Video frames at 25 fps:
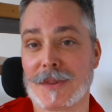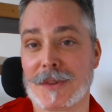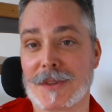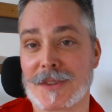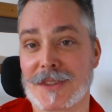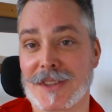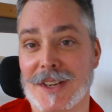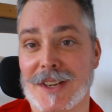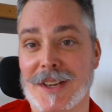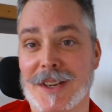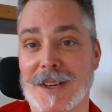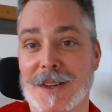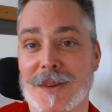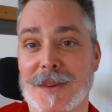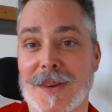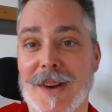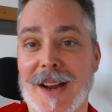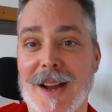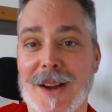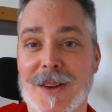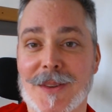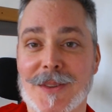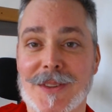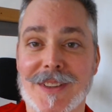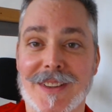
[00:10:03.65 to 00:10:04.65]
sticking
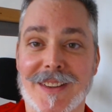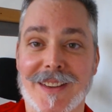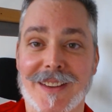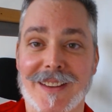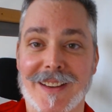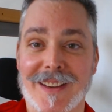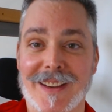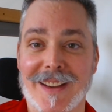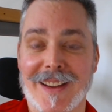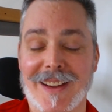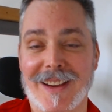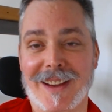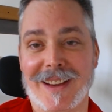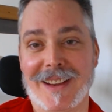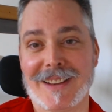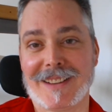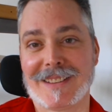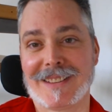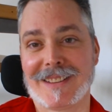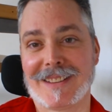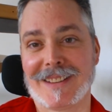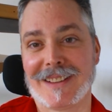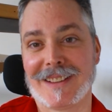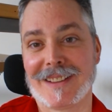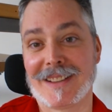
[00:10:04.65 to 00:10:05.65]
around
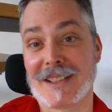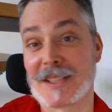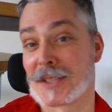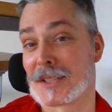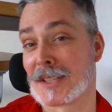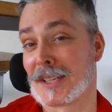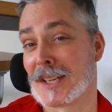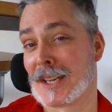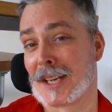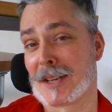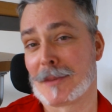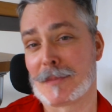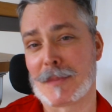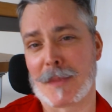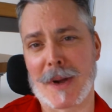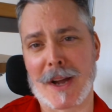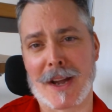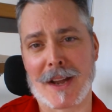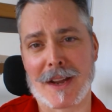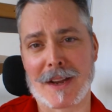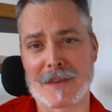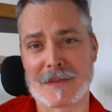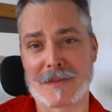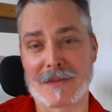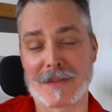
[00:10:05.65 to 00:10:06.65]
and listening.
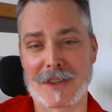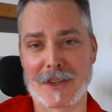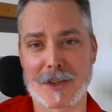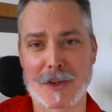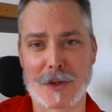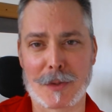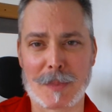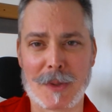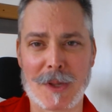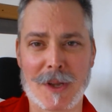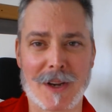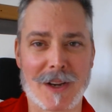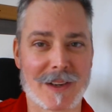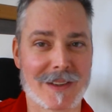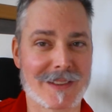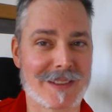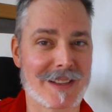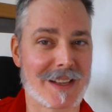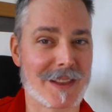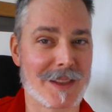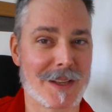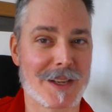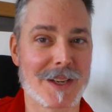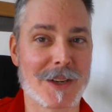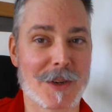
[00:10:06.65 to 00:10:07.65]
My video
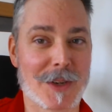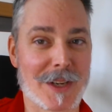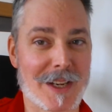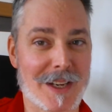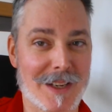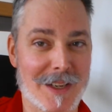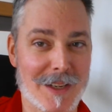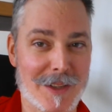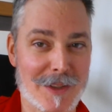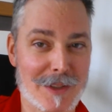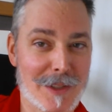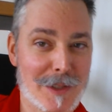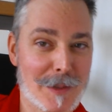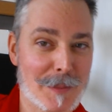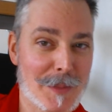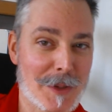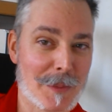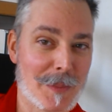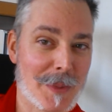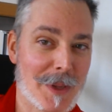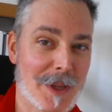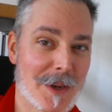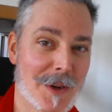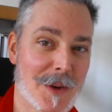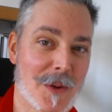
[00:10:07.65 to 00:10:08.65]
blogs, I think, are getting a little
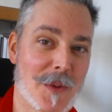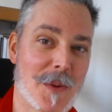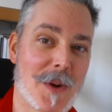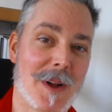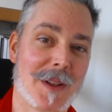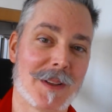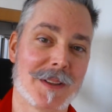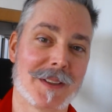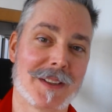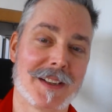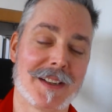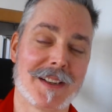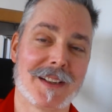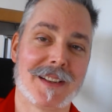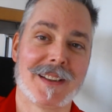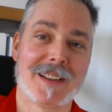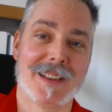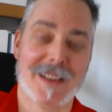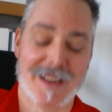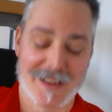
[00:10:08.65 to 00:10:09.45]
bit better quality.